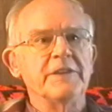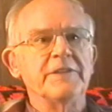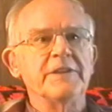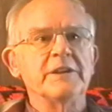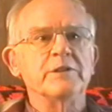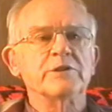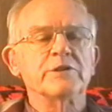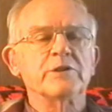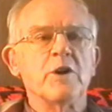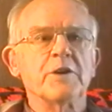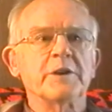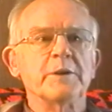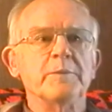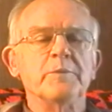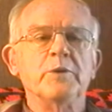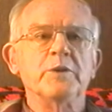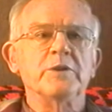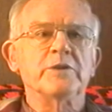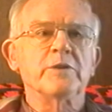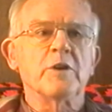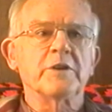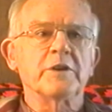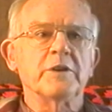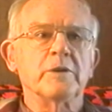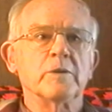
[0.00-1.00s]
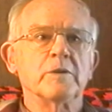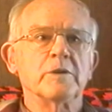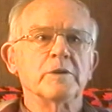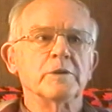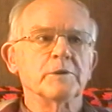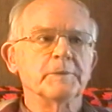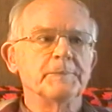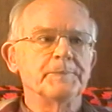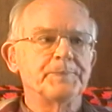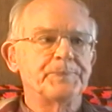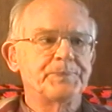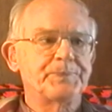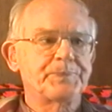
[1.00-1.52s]
You know, another thing you're talking, we was
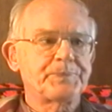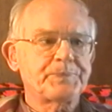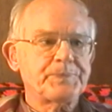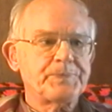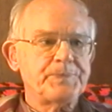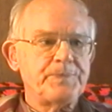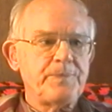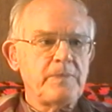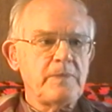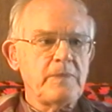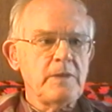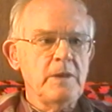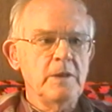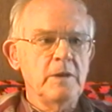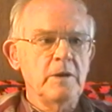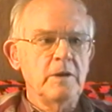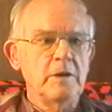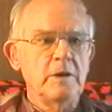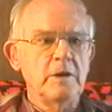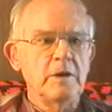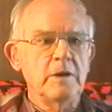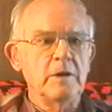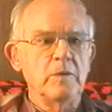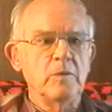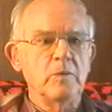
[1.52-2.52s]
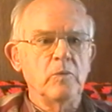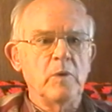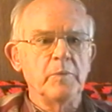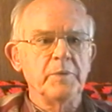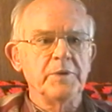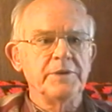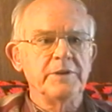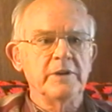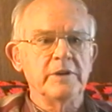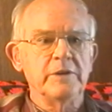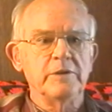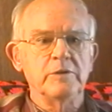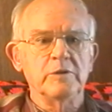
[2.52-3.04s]
talking earlier,
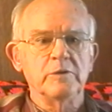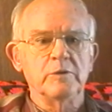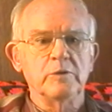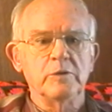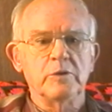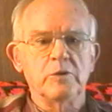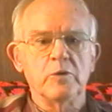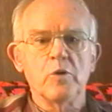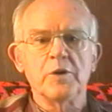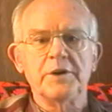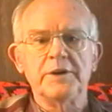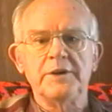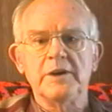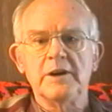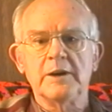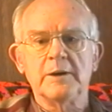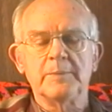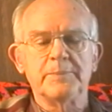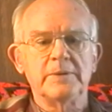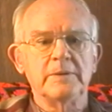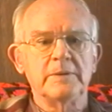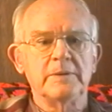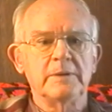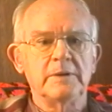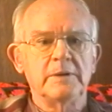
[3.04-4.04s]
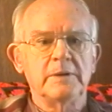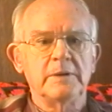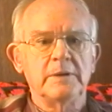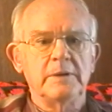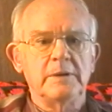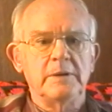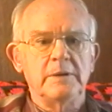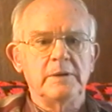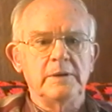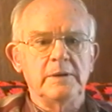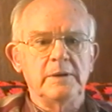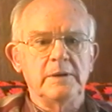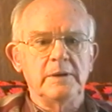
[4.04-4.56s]
uh, what we did, you know, growing up.